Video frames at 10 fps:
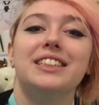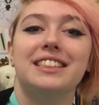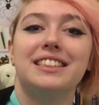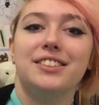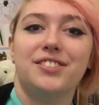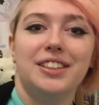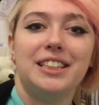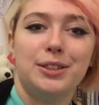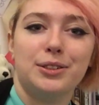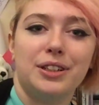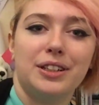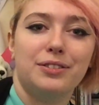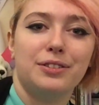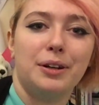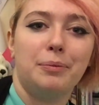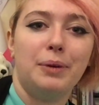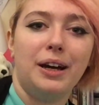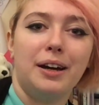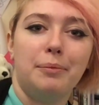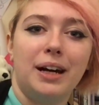a Stavoni drawing from
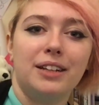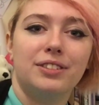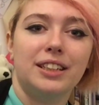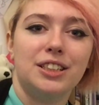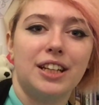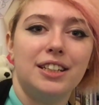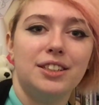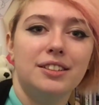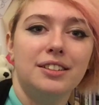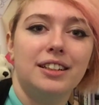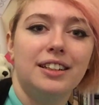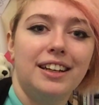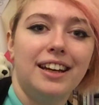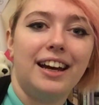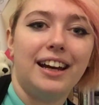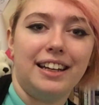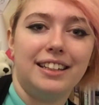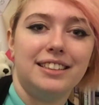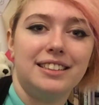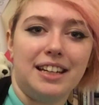Mindful Education,
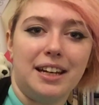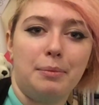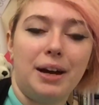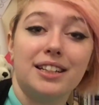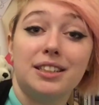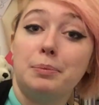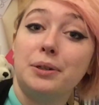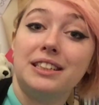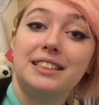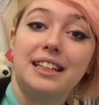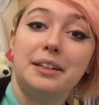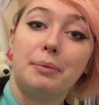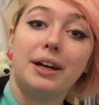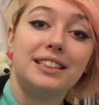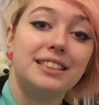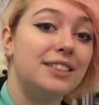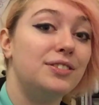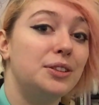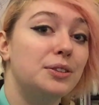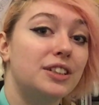and I actually put this in my Steven
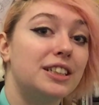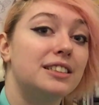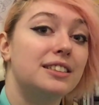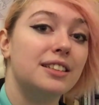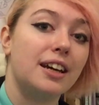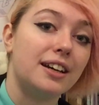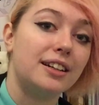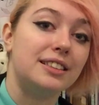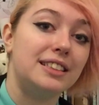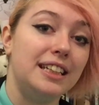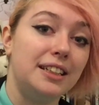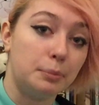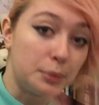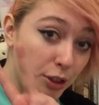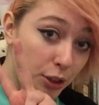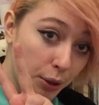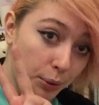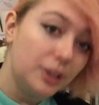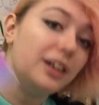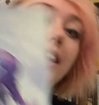Universe zine number 2,
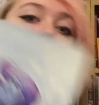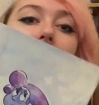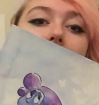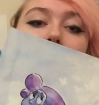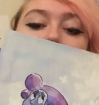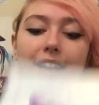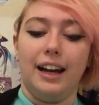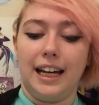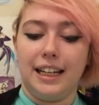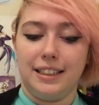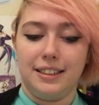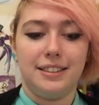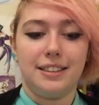and